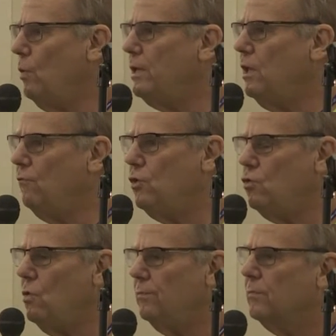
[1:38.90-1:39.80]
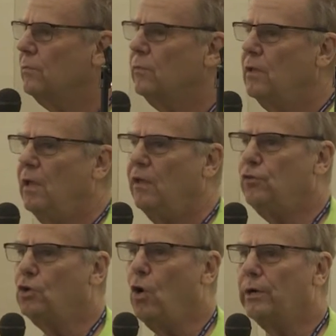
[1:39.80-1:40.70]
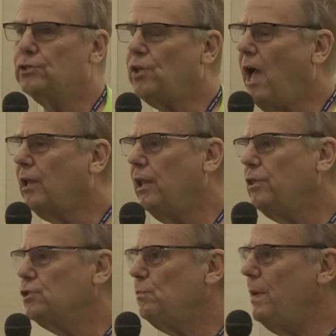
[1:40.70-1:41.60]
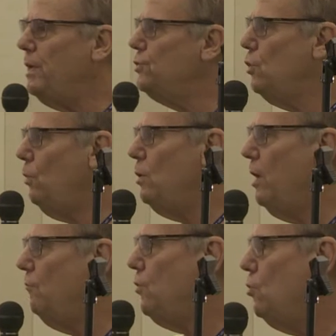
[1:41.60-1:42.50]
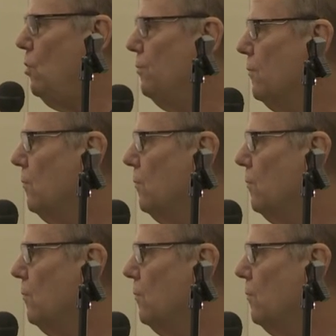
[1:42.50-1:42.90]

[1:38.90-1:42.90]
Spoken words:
we give you, if you go exactly the speeds that we give you,